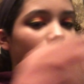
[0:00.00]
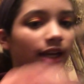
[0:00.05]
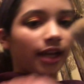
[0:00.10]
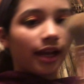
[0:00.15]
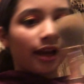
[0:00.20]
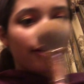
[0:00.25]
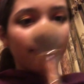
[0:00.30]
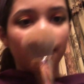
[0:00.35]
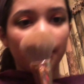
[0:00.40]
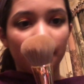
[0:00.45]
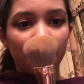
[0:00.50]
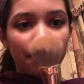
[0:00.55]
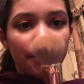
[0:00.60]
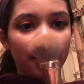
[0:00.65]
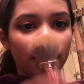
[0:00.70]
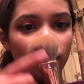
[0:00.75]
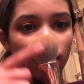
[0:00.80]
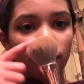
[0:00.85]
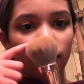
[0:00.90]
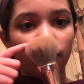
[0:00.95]
I have my
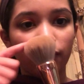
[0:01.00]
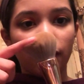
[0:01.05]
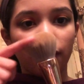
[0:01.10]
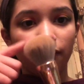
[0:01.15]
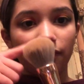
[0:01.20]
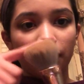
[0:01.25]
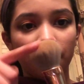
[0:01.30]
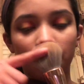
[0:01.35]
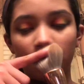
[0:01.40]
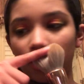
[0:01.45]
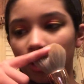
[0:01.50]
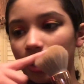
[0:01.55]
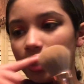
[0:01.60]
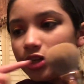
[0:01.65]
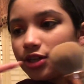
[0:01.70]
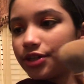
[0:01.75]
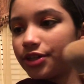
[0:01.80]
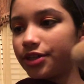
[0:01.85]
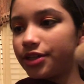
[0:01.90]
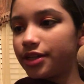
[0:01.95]
big old fluffy
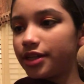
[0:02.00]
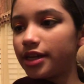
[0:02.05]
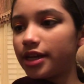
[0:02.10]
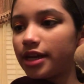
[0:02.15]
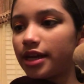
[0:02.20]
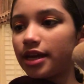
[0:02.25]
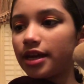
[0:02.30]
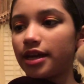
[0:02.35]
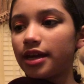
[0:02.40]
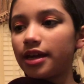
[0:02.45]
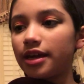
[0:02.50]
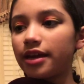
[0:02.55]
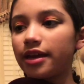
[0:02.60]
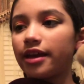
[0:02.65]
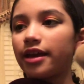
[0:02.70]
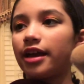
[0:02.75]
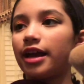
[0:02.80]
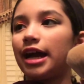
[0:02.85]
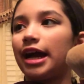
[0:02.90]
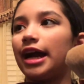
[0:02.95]
brush.
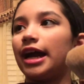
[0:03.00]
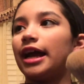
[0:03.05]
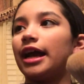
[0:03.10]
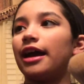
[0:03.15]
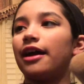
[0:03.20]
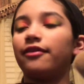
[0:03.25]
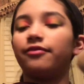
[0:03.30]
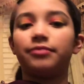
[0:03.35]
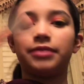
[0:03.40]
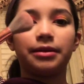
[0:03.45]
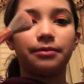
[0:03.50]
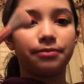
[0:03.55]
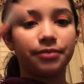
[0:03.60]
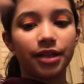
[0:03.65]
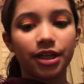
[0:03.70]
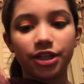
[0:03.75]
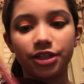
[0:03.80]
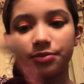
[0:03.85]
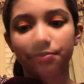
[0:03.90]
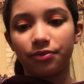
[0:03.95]
I have my
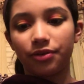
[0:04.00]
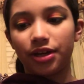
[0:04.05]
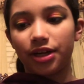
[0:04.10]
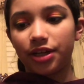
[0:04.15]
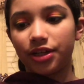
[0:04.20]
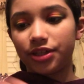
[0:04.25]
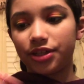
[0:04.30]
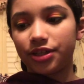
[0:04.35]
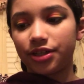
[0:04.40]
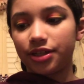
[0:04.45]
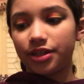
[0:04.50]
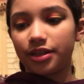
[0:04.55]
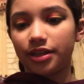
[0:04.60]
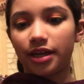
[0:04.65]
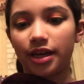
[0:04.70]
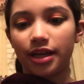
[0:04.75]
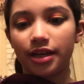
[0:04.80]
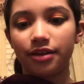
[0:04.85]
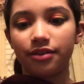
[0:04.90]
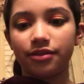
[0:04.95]
blush brush.
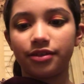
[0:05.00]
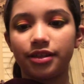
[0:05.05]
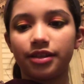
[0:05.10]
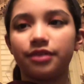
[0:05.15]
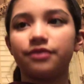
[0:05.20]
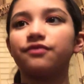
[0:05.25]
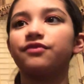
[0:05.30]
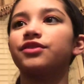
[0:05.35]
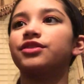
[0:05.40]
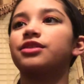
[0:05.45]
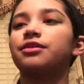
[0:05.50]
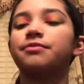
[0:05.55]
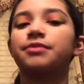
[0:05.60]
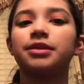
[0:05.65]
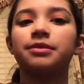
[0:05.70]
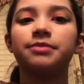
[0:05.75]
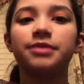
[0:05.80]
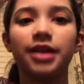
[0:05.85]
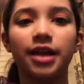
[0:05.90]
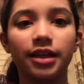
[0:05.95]
I use this for
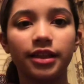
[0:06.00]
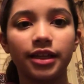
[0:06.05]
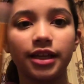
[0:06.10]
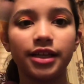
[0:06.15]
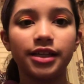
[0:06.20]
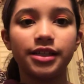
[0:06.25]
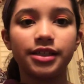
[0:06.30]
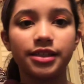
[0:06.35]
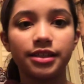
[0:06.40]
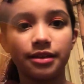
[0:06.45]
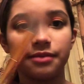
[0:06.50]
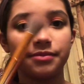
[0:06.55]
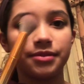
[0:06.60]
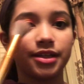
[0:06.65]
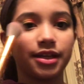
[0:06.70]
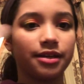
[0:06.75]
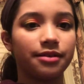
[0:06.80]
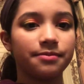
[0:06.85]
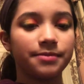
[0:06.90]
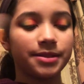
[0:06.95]
sometimes highlight,
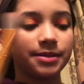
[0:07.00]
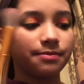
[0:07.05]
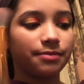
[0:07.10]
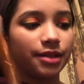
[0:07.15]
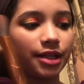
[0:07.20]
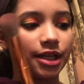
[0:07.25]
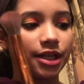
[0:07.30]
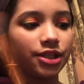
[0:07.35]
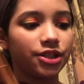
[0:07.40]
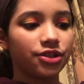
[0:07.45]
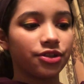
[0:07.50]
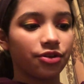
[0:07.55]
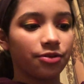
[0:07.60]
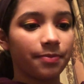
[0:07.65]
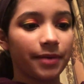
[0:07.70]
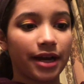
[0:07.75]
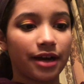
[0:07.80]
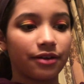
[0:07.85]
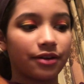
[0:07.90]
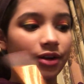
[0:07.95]
sometimes blush or
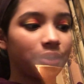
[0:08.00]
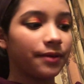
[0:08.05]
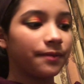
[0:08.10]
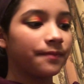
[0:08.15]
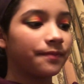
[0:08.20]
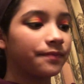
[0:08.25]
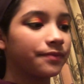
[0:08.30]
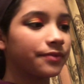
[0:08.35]
powder.